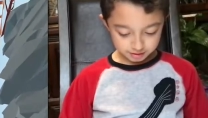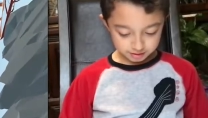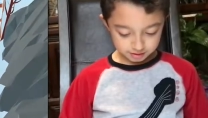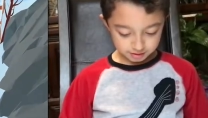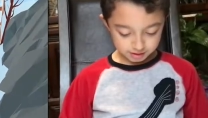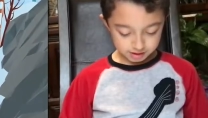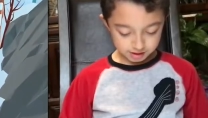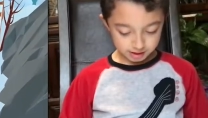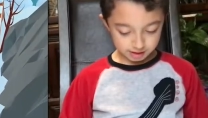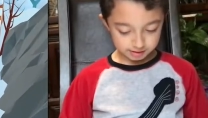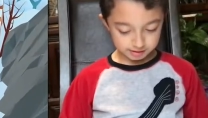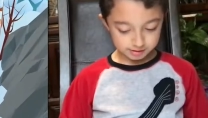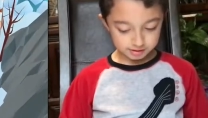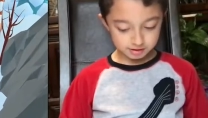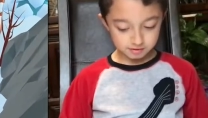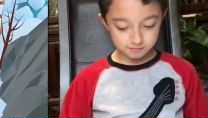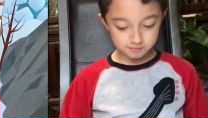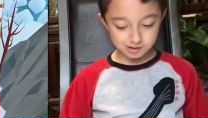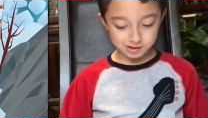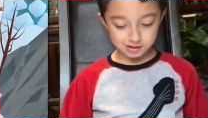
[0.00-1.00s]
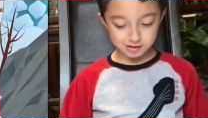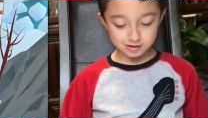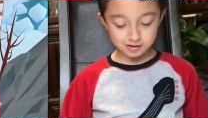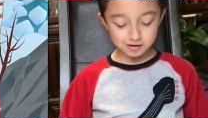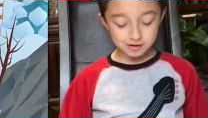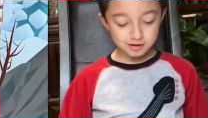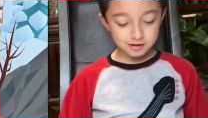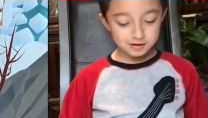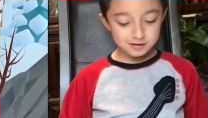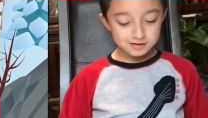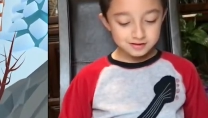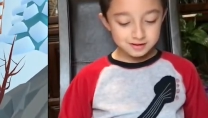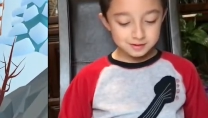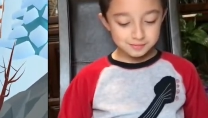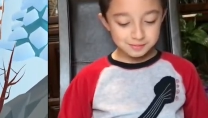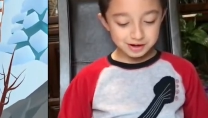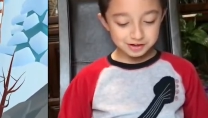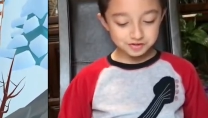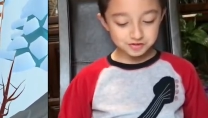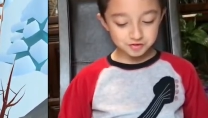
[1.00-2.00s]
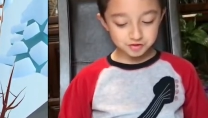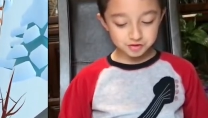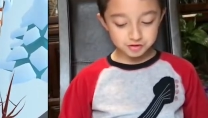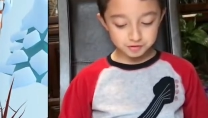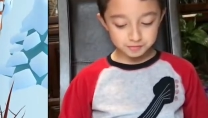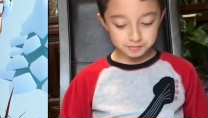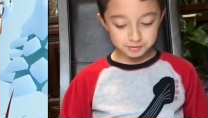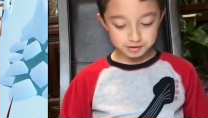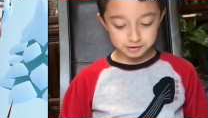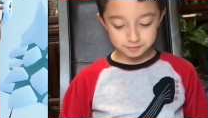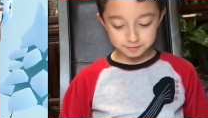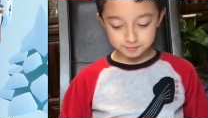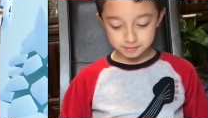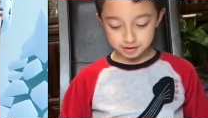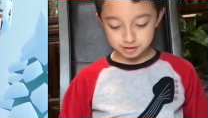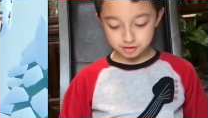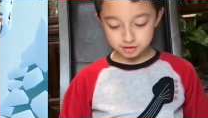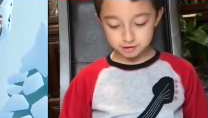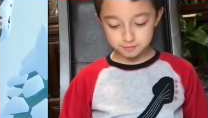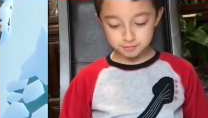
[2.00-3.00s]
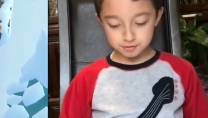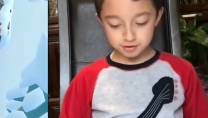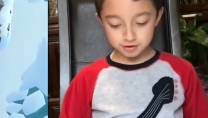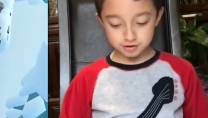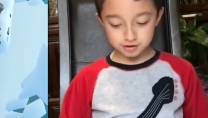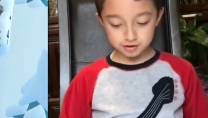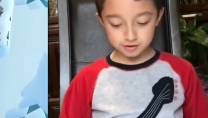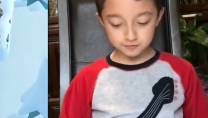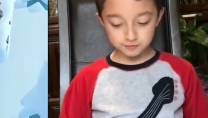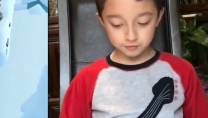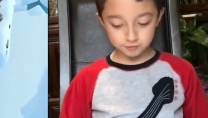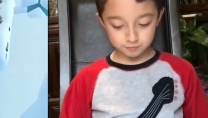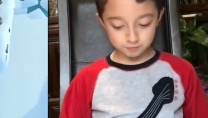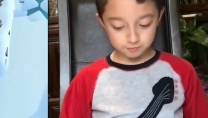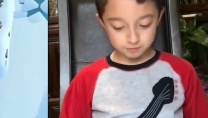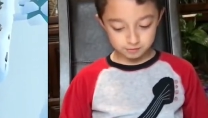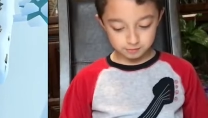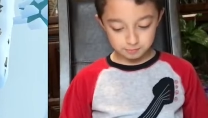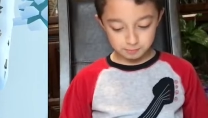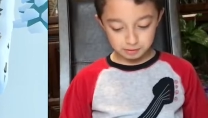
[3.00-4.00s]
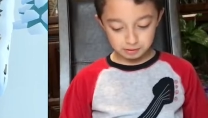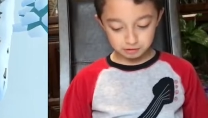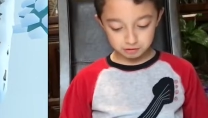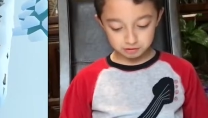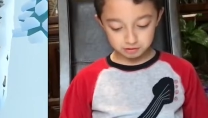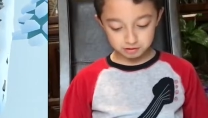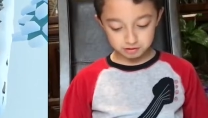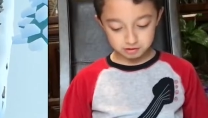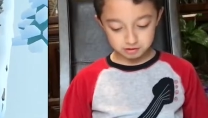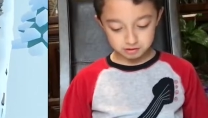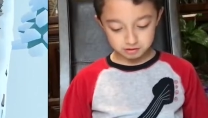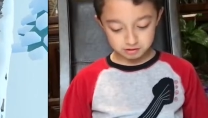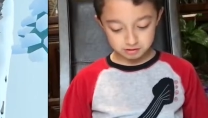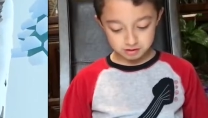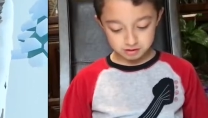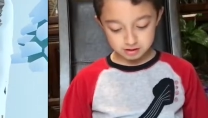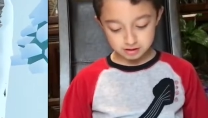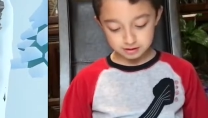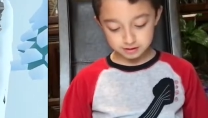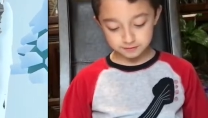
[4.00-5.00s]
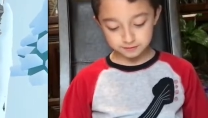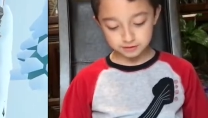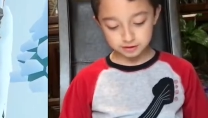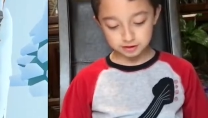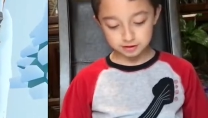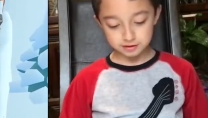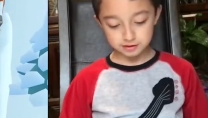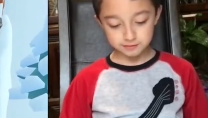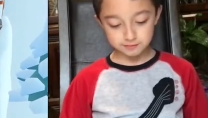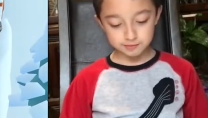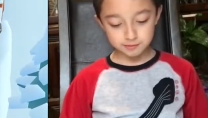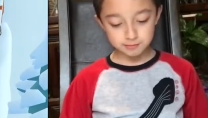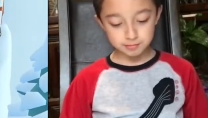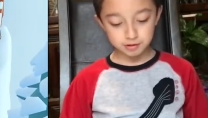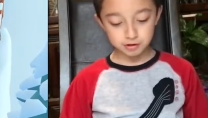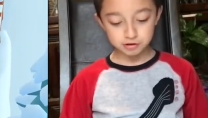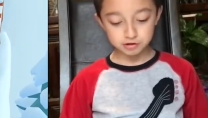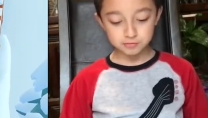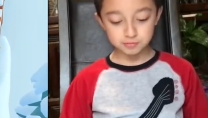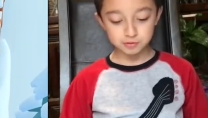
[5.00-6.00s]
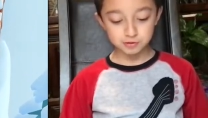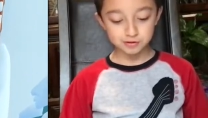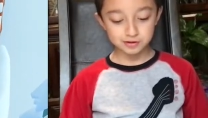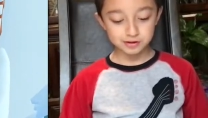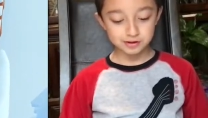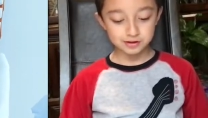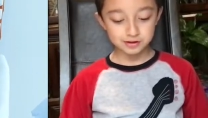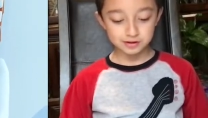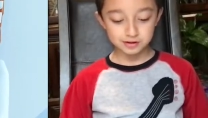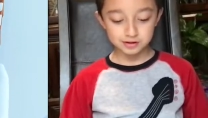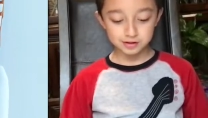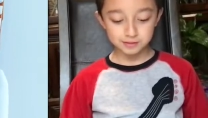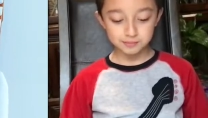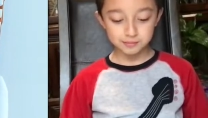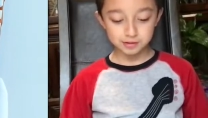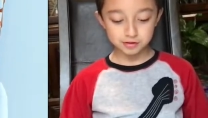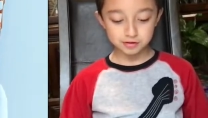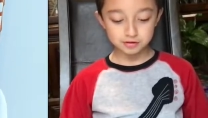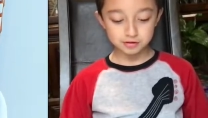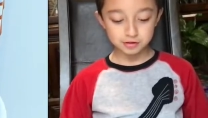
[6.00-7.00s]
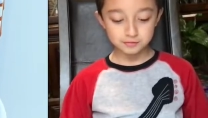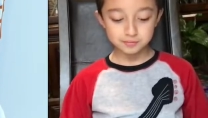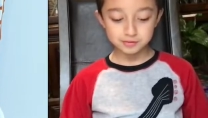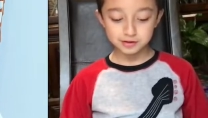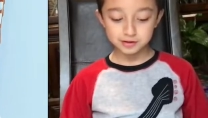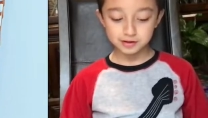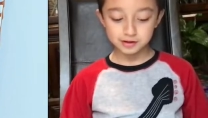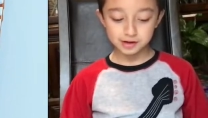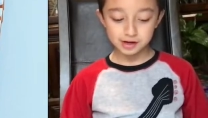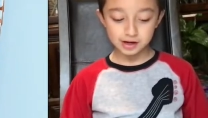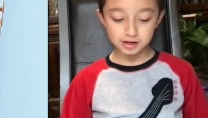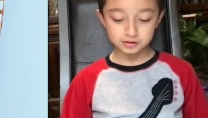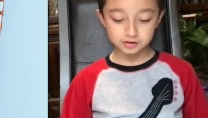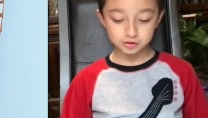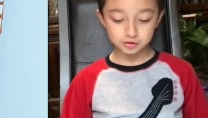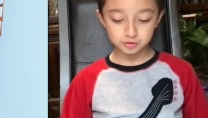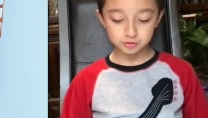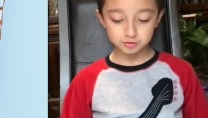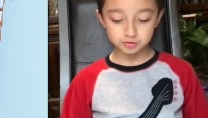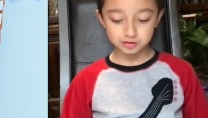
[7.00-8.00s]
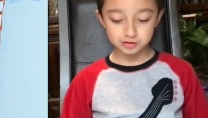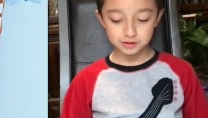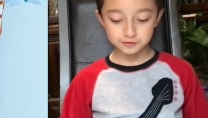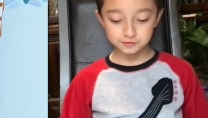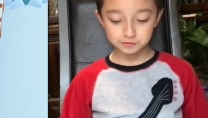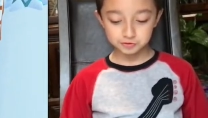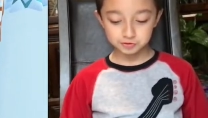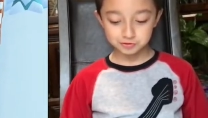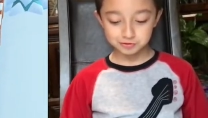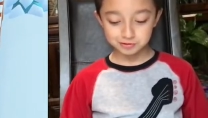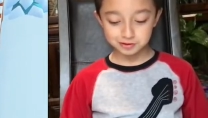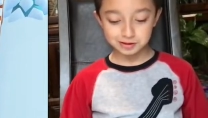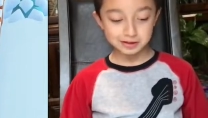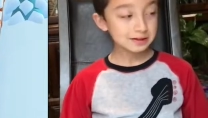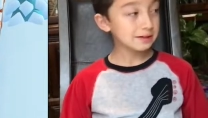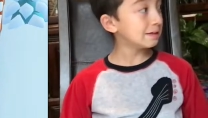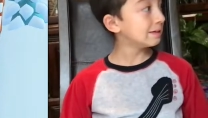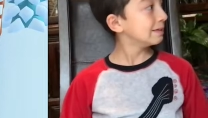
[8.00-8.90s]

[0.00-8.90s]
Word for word: Yeah, I think we, imagine someone messed up in level one million, if that's even possible, and then they messed up and they had to go to level three.